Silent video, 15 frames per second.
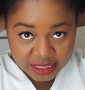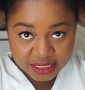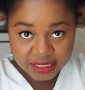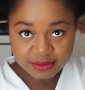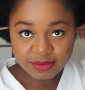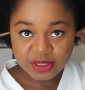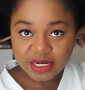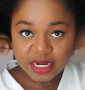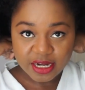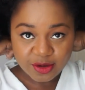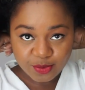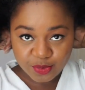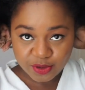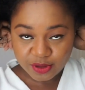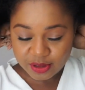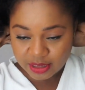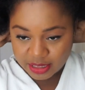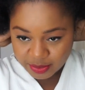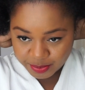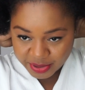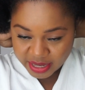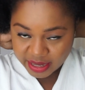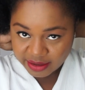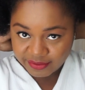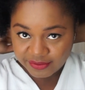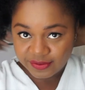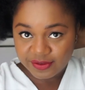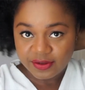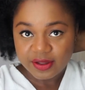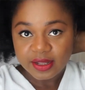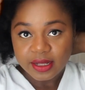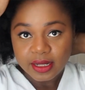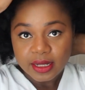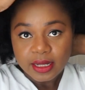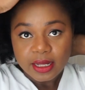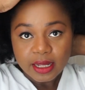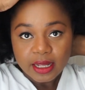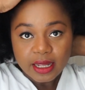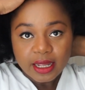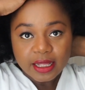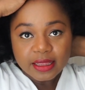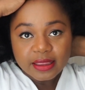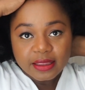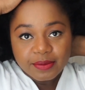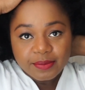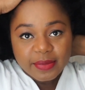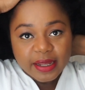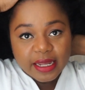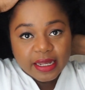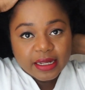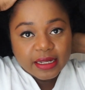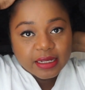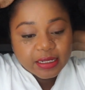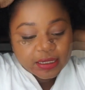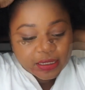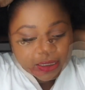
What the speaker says: So I'm trying to pull the puff at the back.